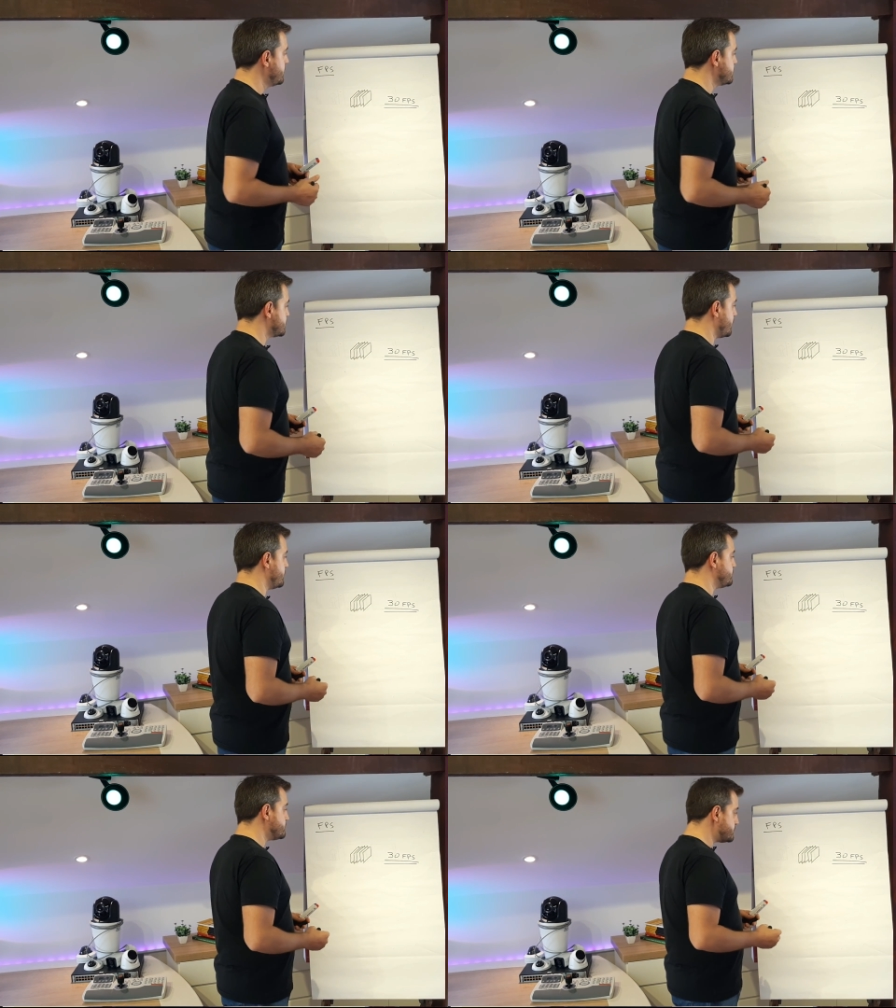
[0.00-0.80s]

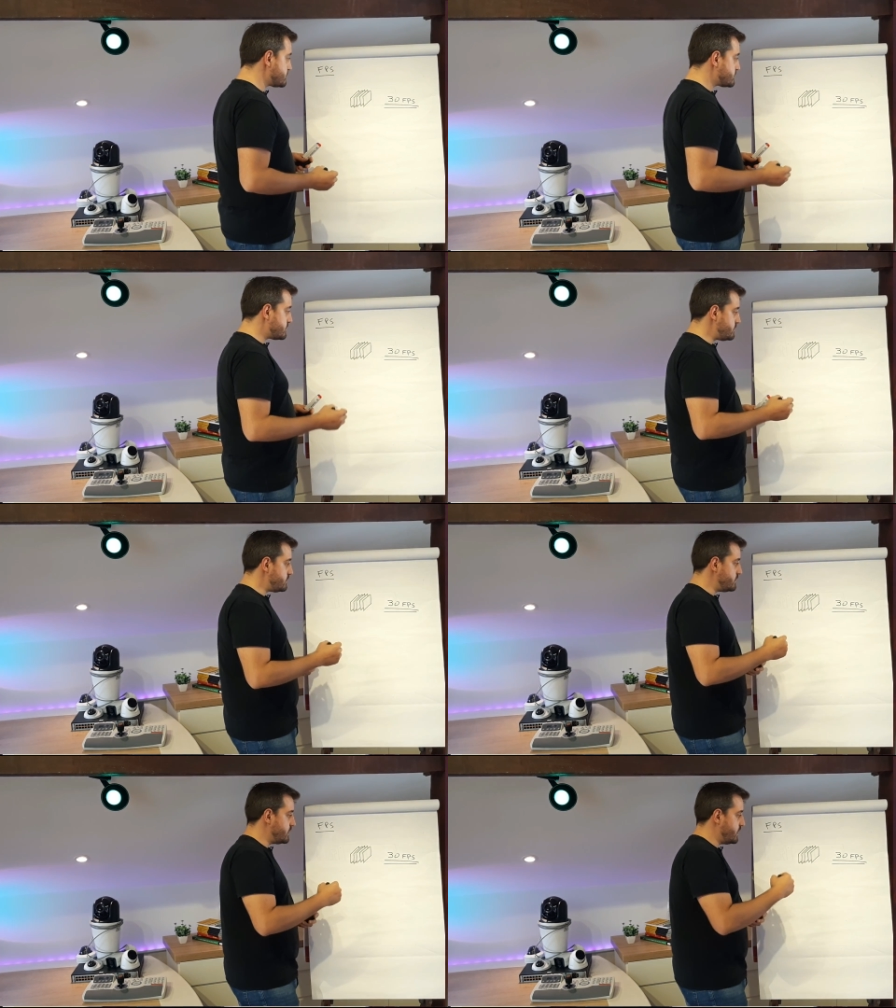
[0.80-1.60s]
So
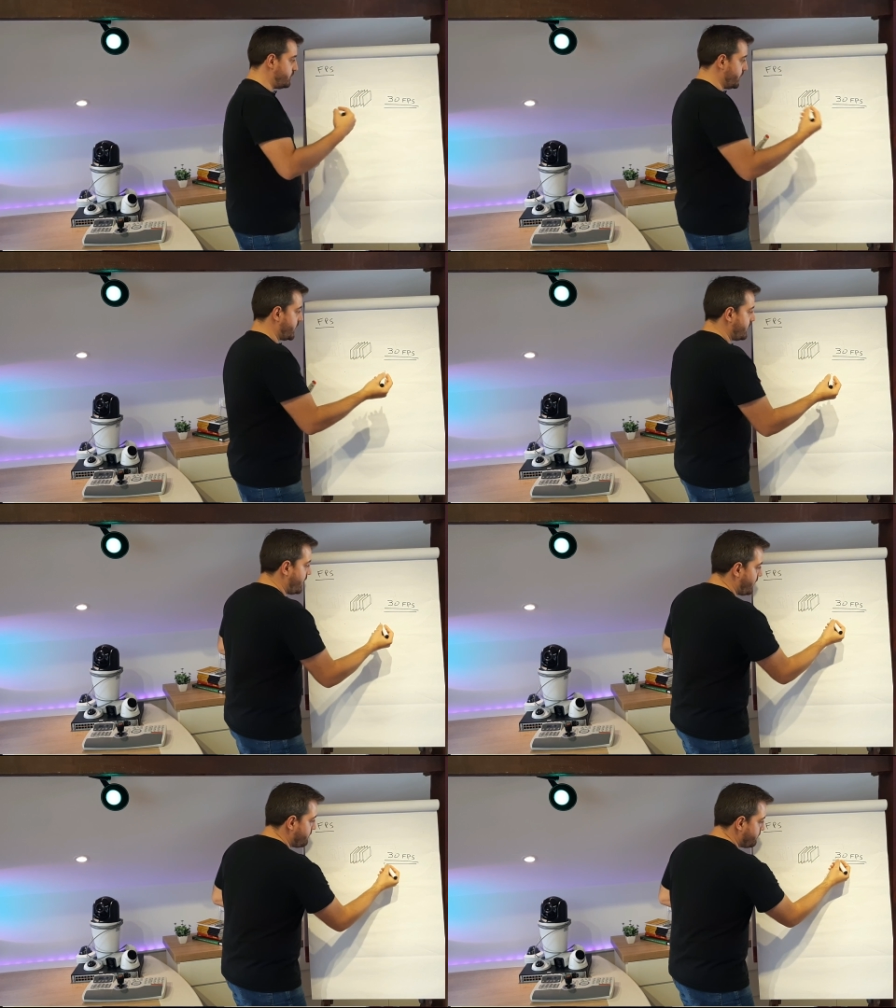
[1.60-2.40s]
we can
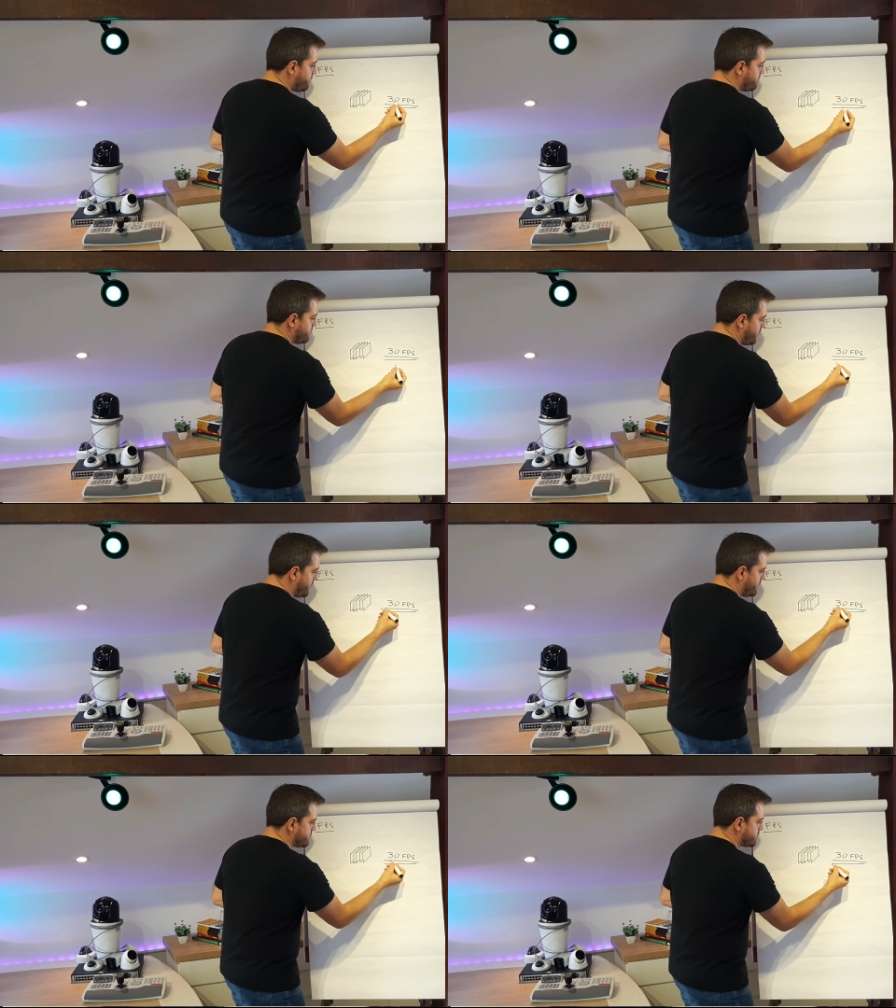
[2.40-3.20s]
have
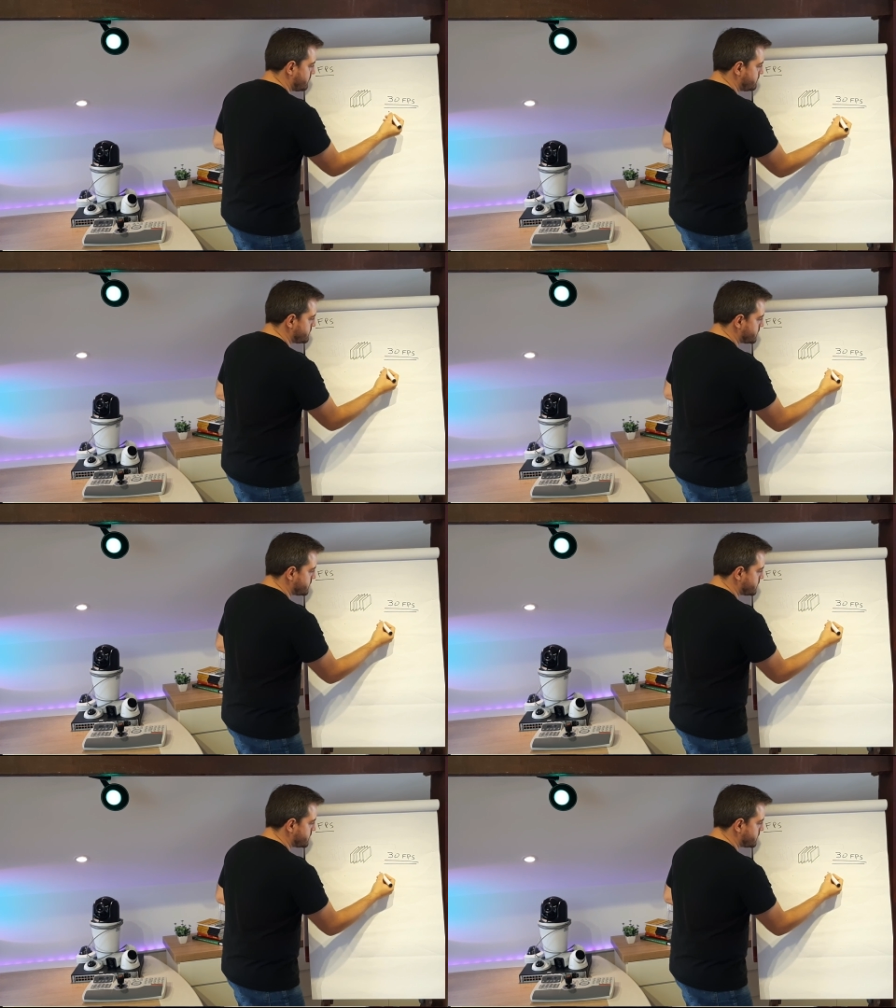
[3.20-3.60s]
some